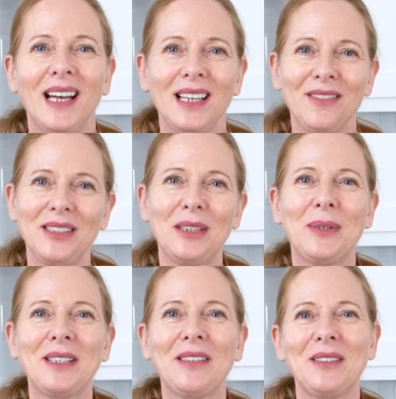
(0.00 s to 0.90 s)
If you're
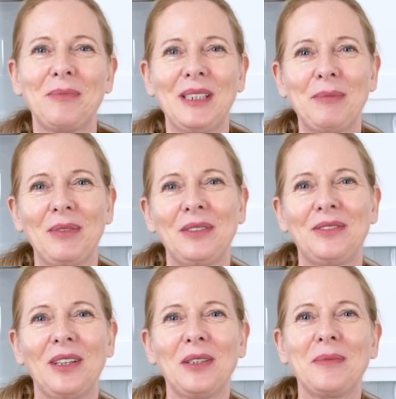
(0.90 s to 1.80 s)
one of the people who
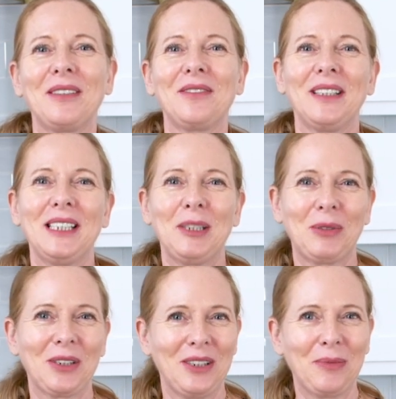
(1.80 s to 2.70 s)
follow me on
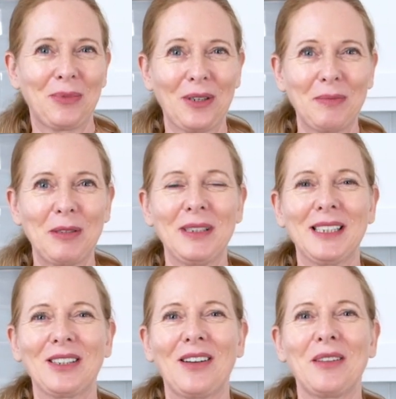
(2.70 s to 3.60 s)
Facebook, you probably
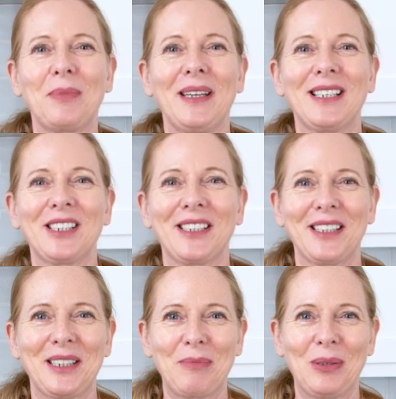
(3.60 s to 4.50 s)
saw the pictures
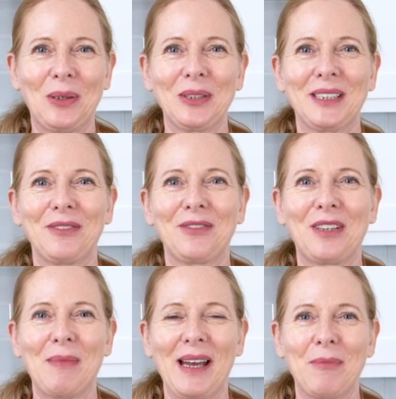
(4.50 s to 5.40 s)
that I posted
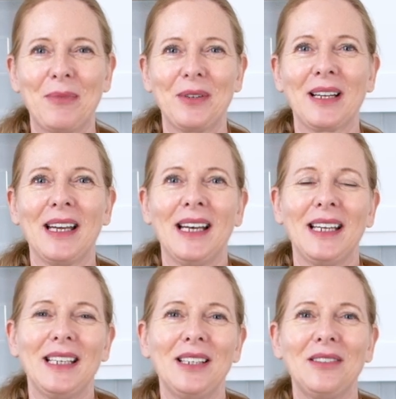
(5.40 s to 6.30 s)
from Hamburg
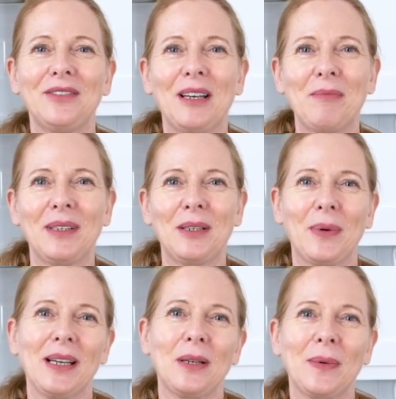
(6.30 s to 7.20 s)
in November,
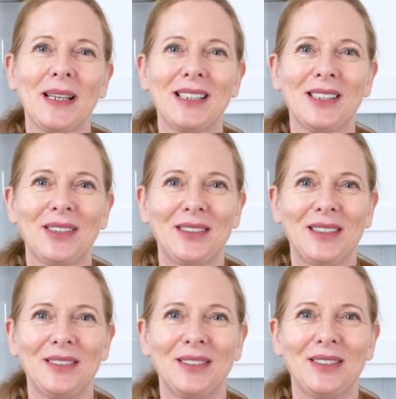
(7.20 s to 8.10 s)
where I went to
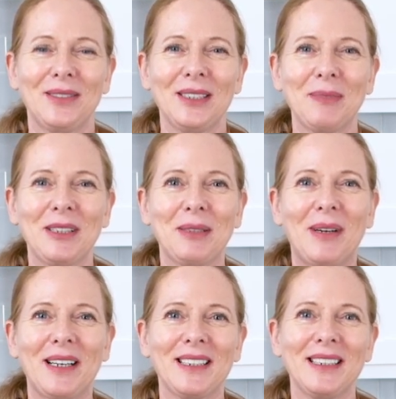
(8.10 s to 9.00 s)
a Christmas
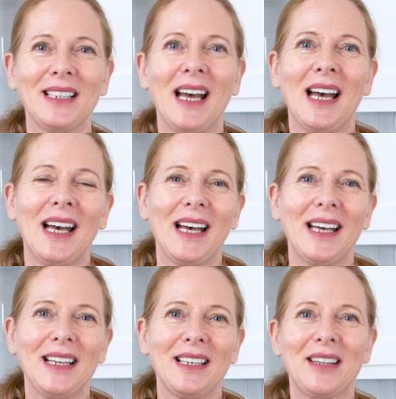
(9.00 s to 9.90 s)
market,
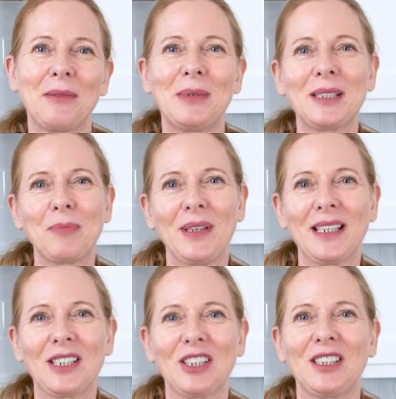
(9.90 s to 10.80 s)
and there was a
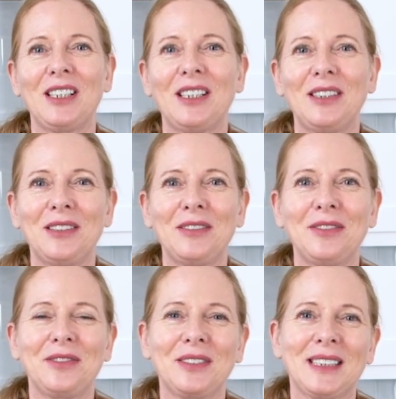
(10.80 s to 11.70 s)
picture
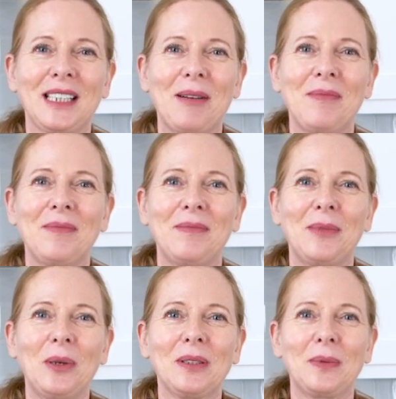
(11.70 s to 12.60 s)
of some
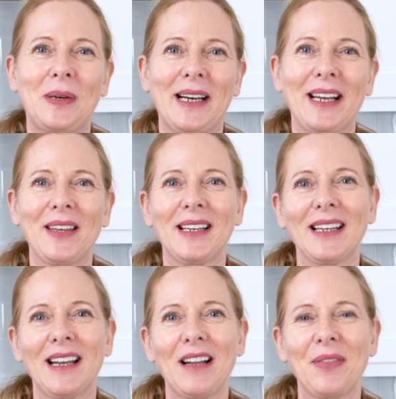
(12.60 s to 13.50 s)
mulled wine that I
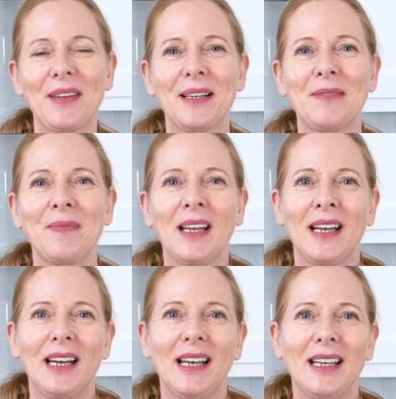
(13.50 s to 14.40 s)
had there.
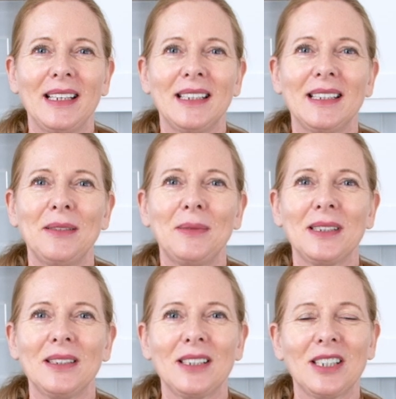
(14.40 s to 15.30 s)
And it
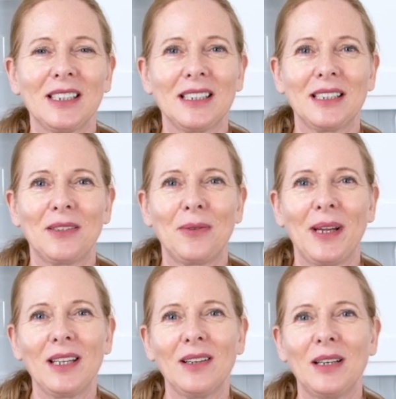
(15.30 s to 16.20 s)
was not just the
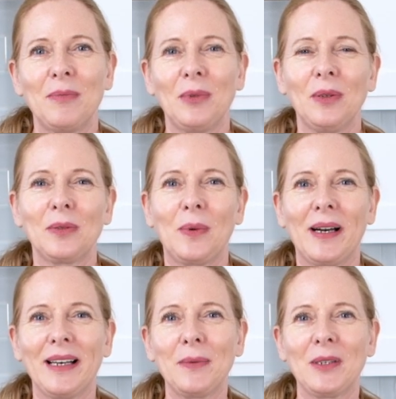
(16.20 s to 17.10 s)
regular mulled
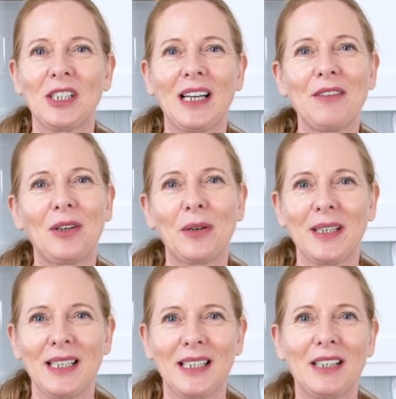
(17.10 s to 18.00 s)
wine, which I've
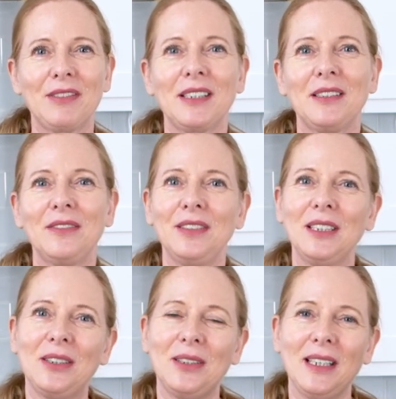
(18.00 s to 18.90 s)
already covered in a
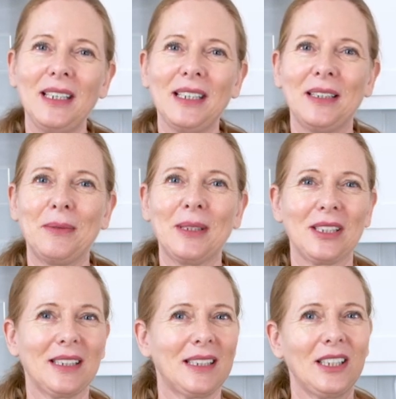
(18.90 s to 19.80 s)
video here, which
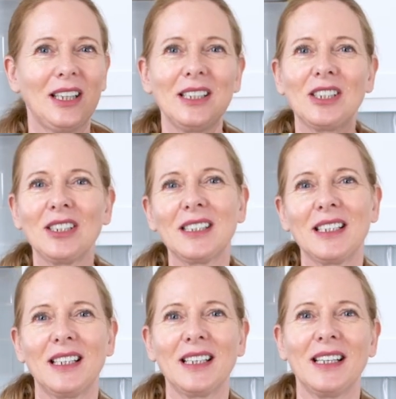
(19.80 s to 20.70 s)
is delicious
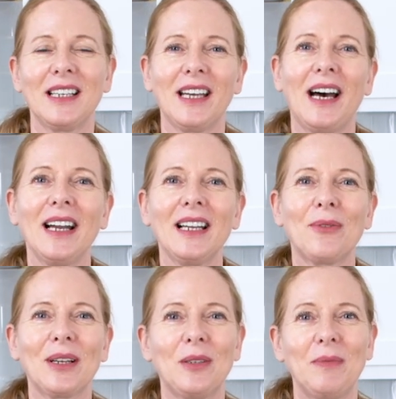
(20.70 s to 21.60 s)
and I can highly
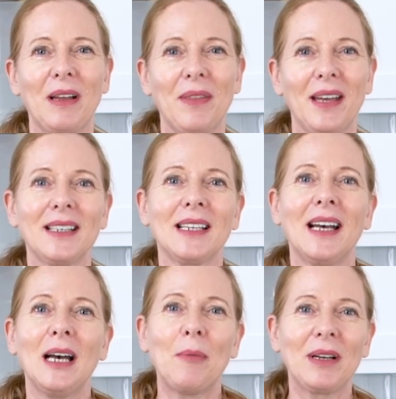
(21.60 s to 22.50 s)
recommend that.
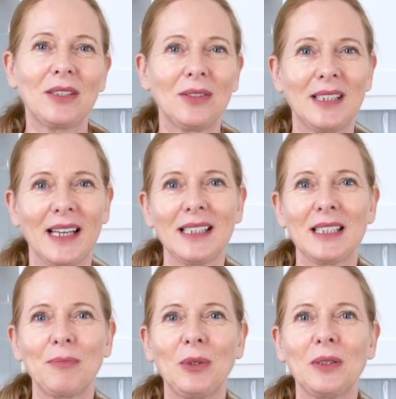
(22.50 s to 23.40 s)
But
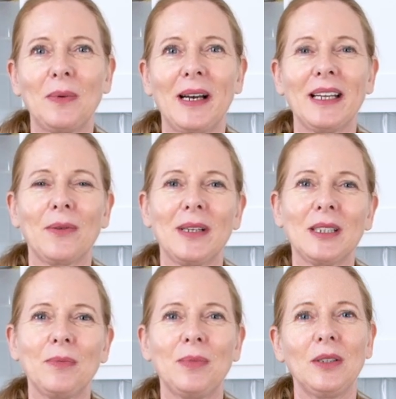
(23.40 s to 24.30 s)
today's mulled wine
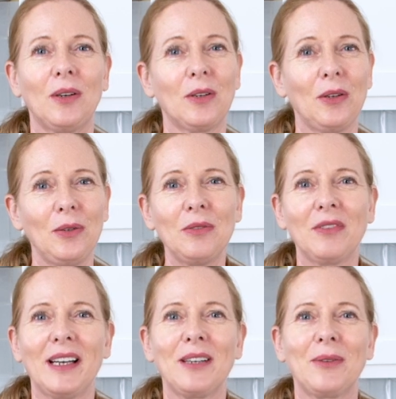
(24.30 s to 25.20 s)
recipe or
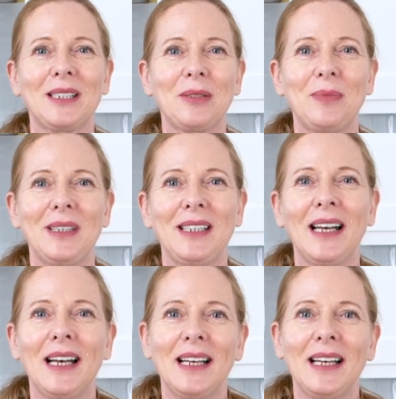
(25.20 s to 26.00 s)
Glühwein recipe